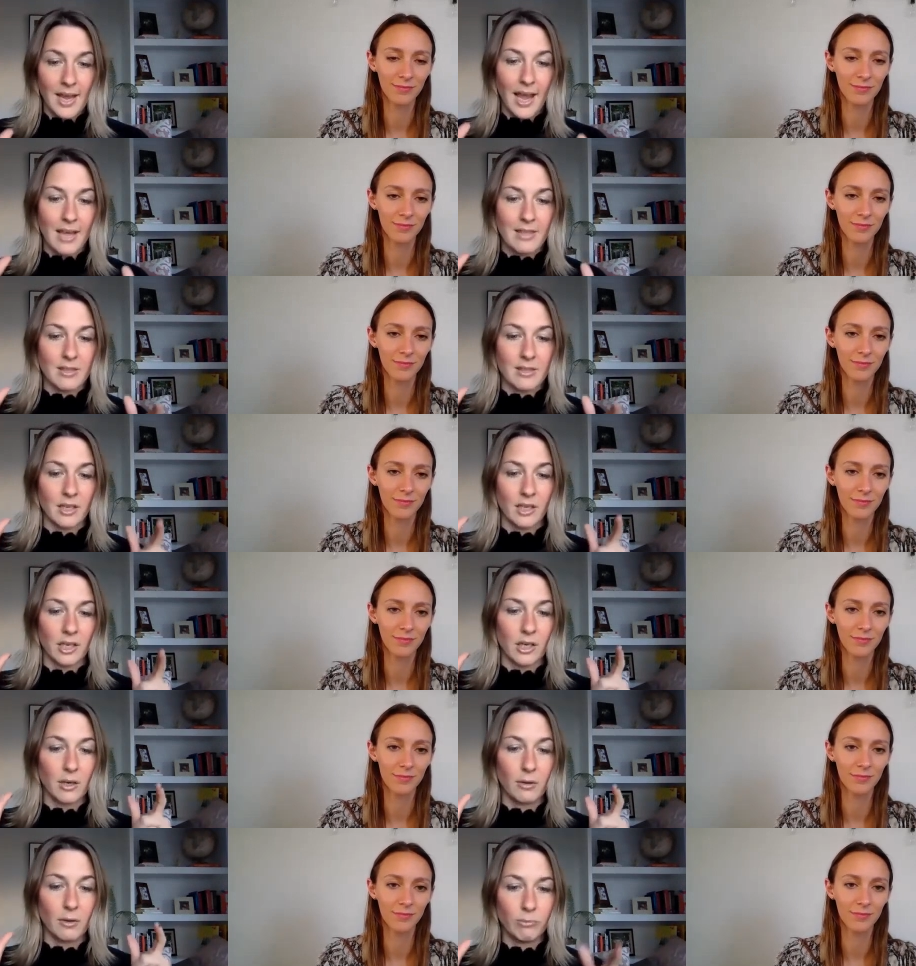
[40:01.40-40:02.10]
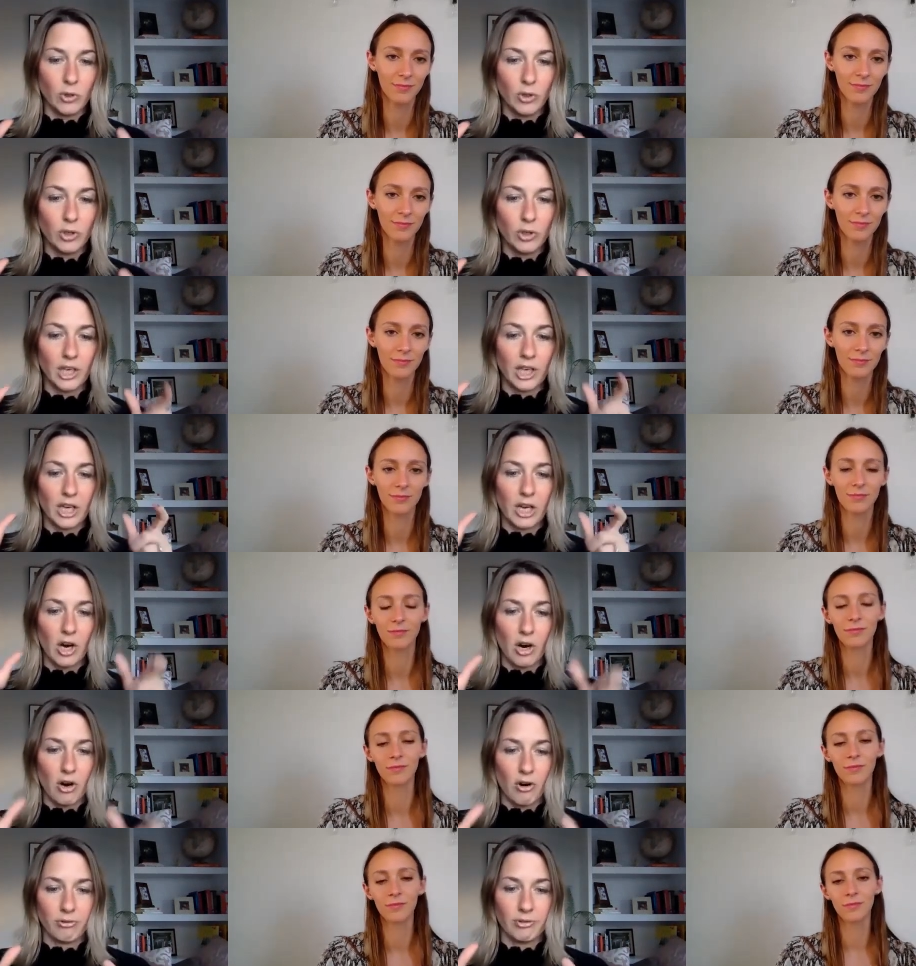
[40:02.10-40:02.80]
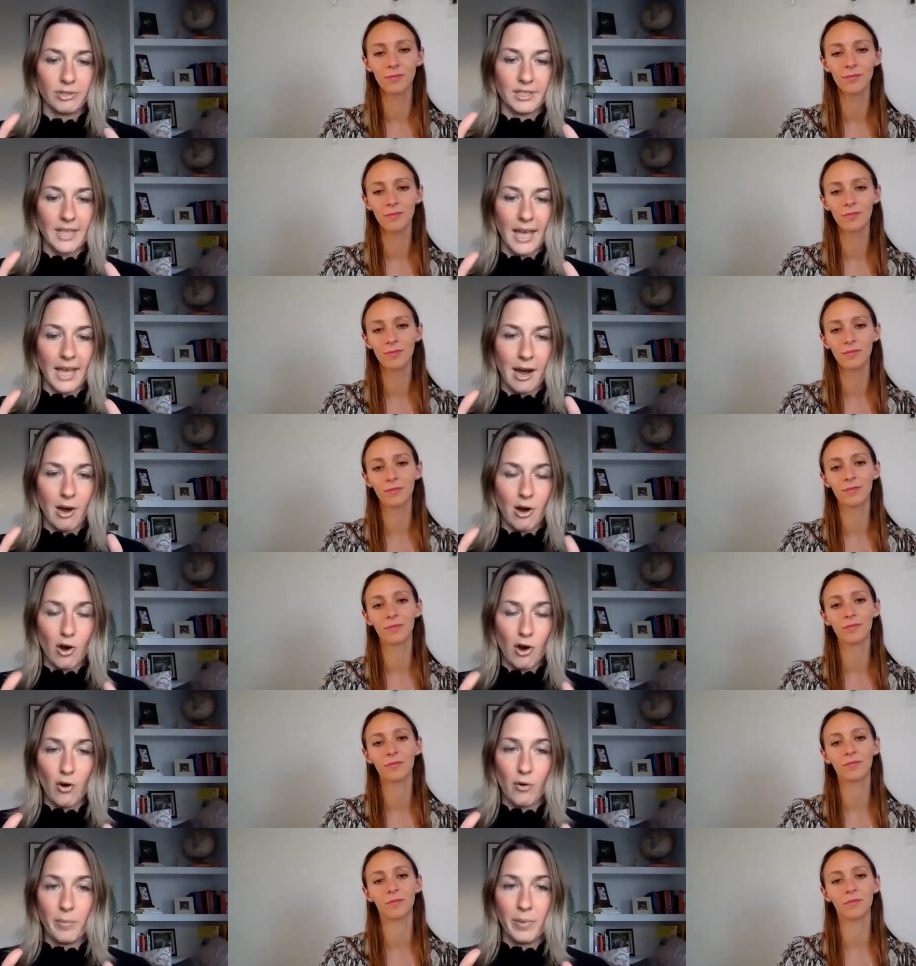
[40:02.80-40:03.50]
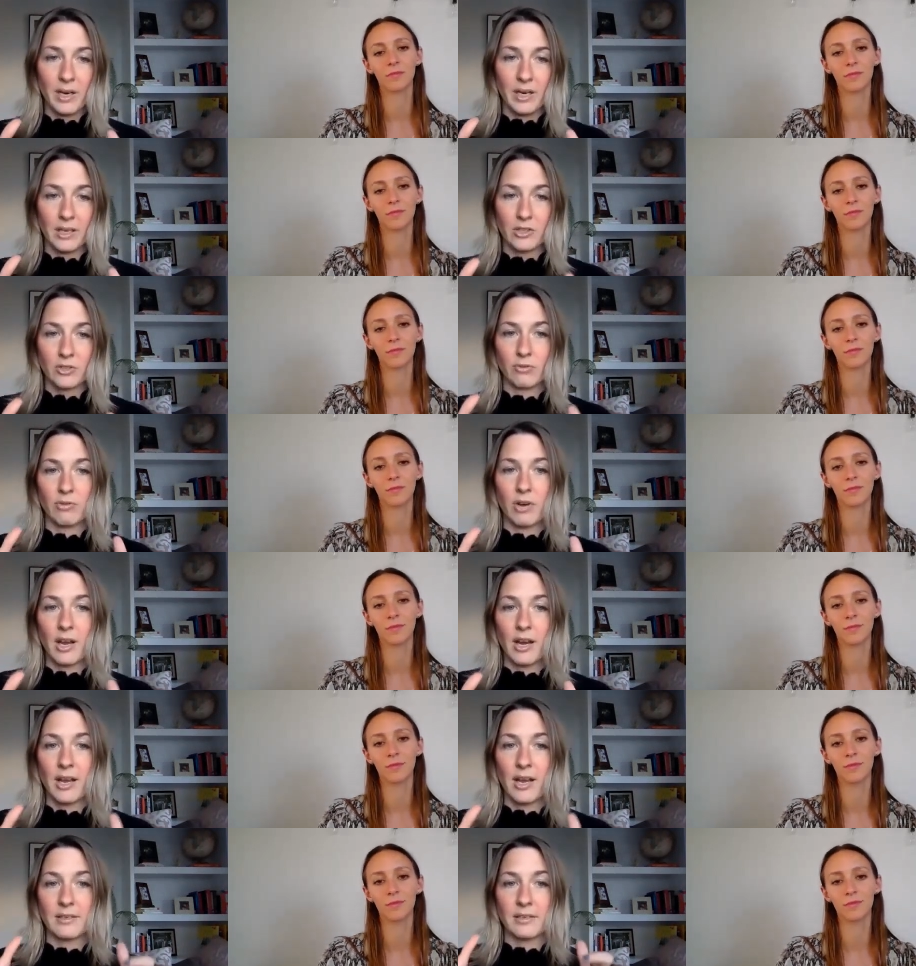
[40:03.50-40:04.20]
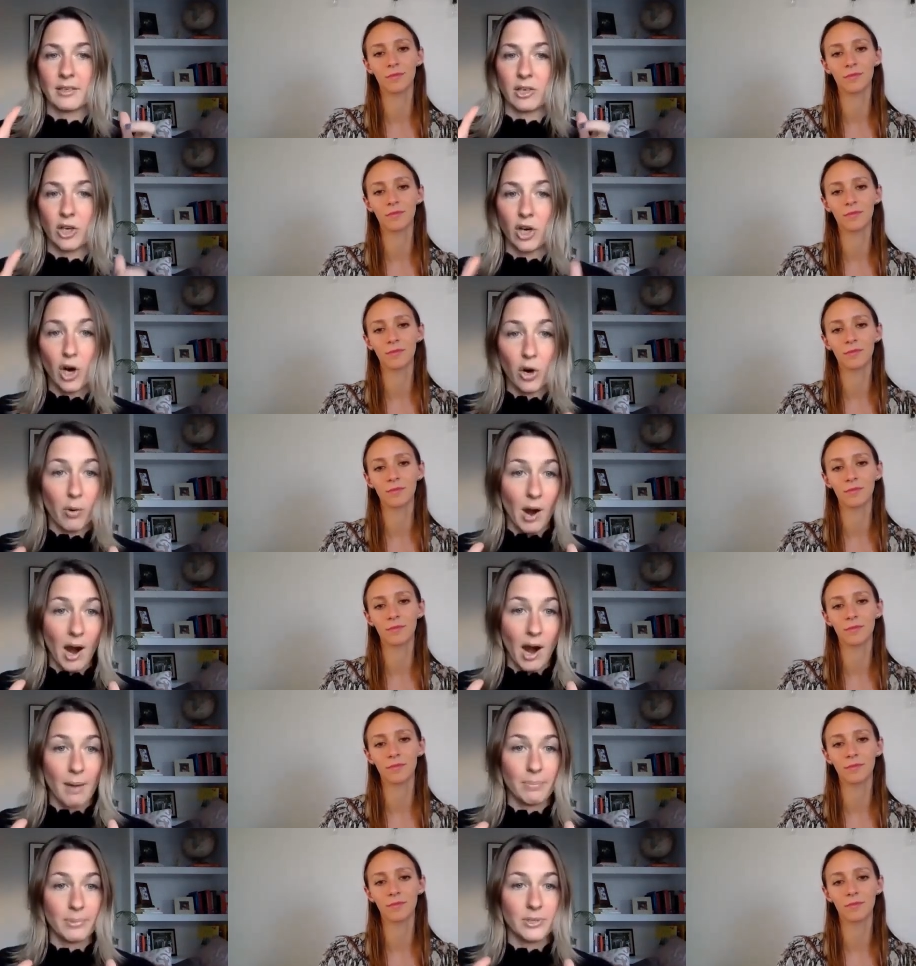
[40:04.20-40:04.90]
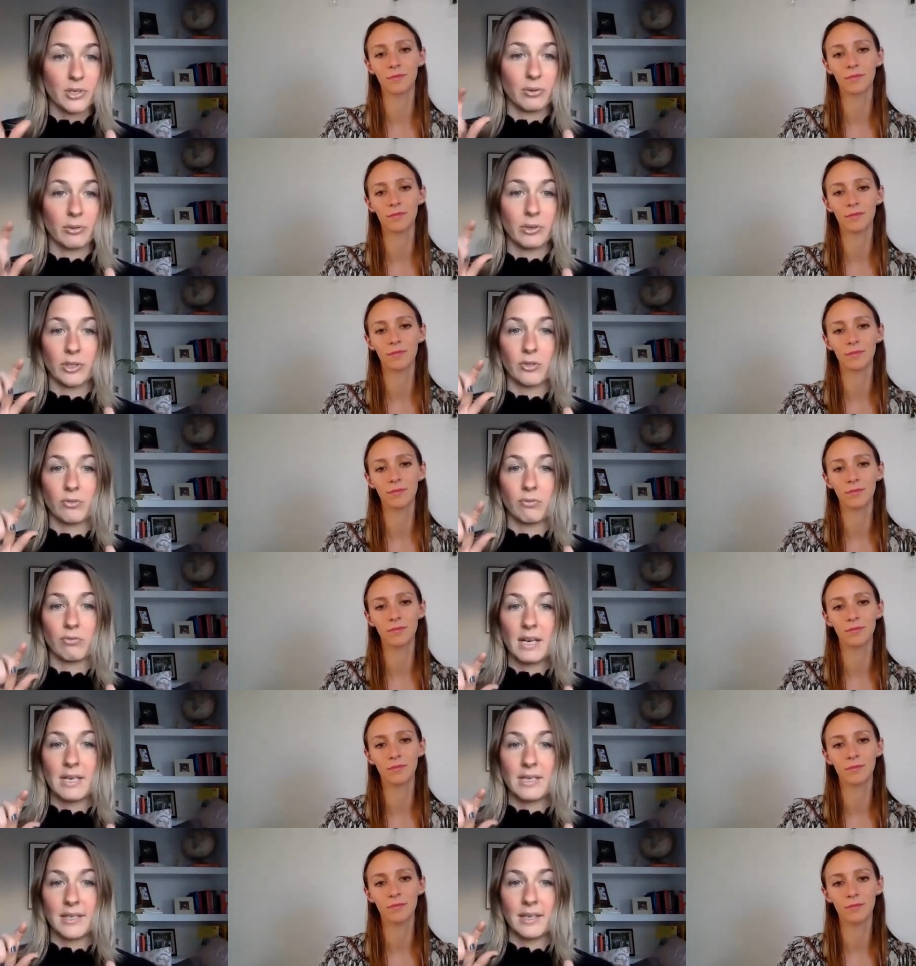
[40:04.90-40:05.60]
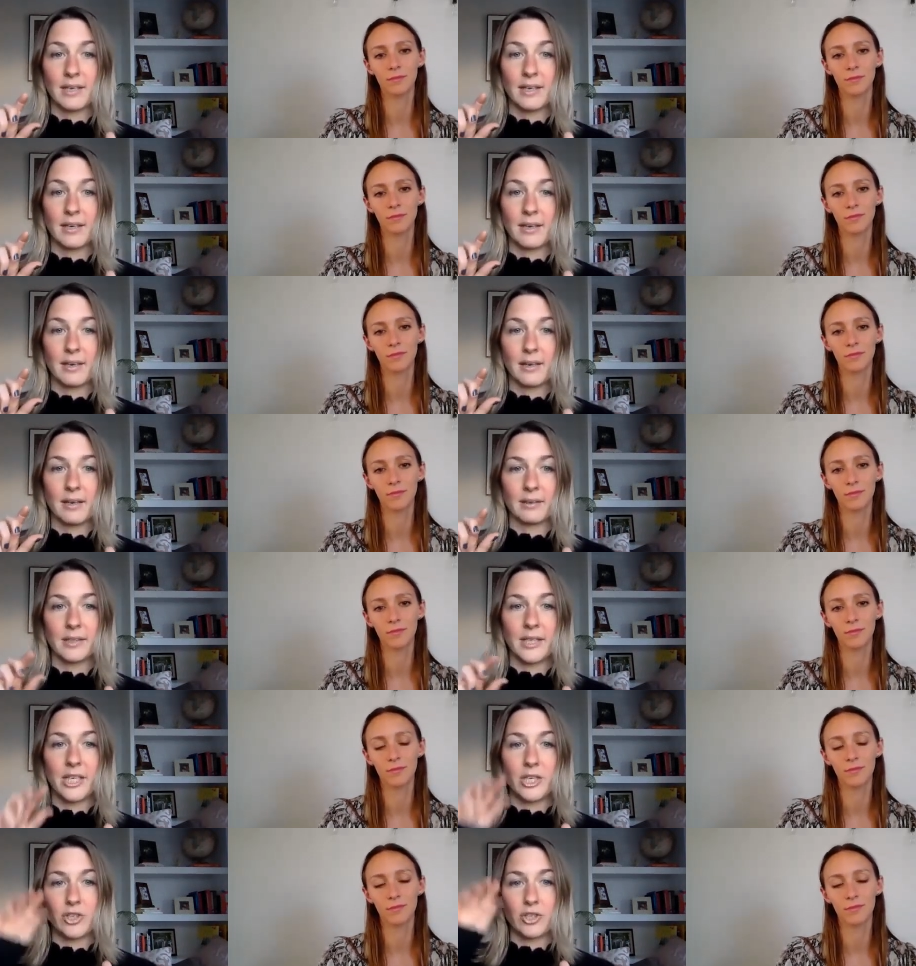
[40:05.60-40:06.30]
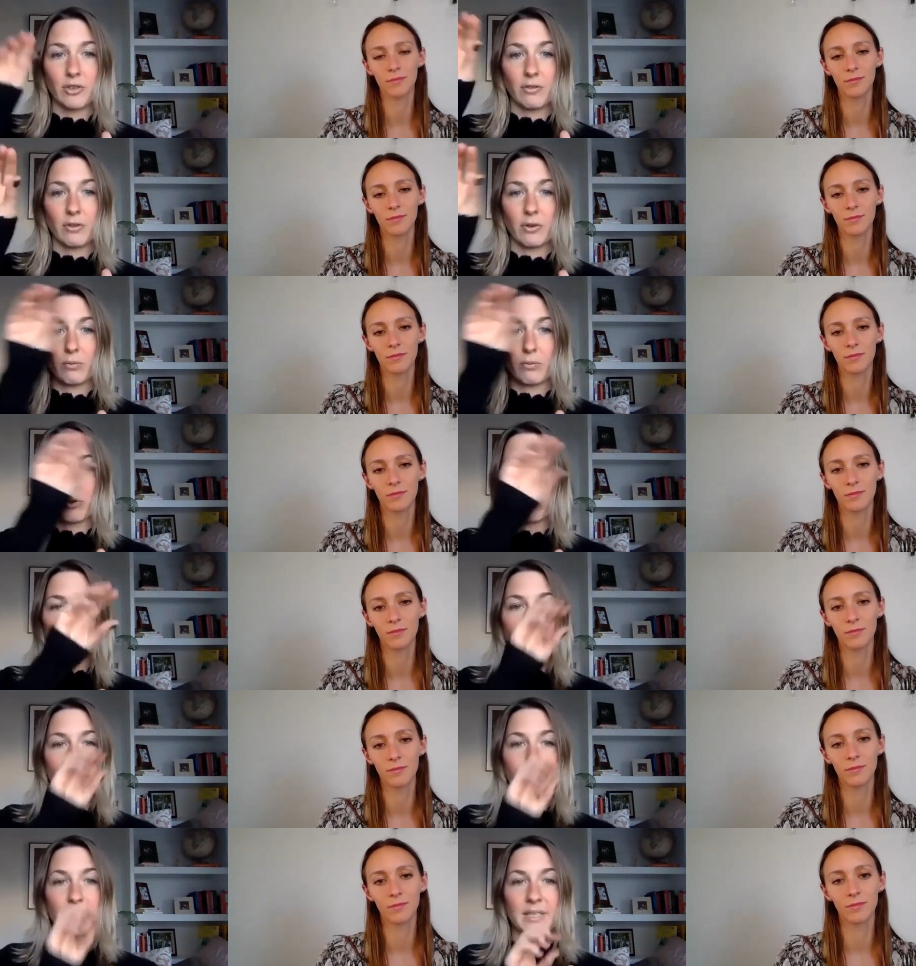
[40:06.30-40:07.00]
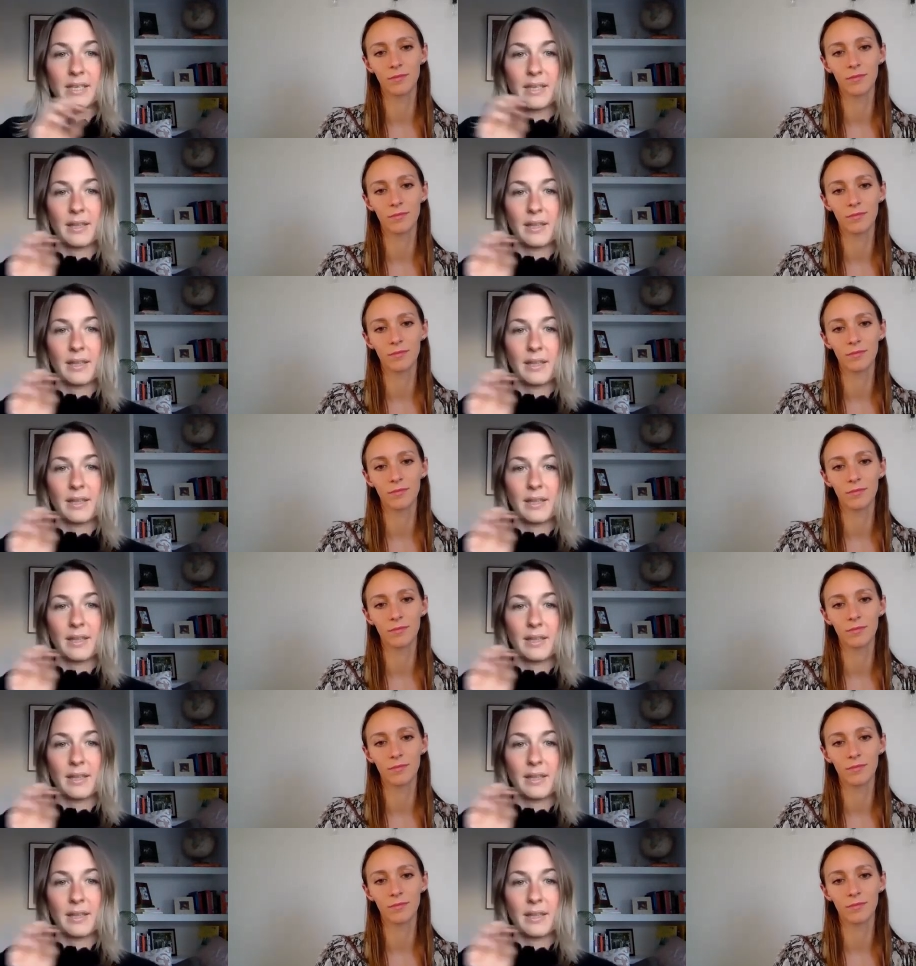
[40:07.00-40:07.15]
Speaker 1: And the community owns that home and it's run as a co op. So it's rented. Each of the rooms